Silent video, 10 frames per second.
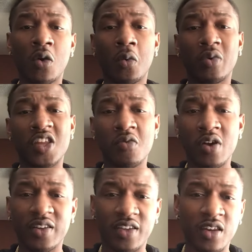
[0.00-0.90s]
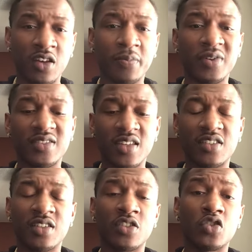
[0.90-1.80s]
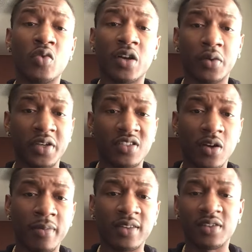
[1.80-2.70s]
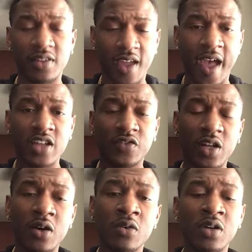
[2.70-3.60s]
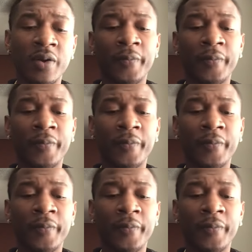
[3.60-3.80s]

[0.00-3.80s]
when they want to get in a position to increase their monthly cash flow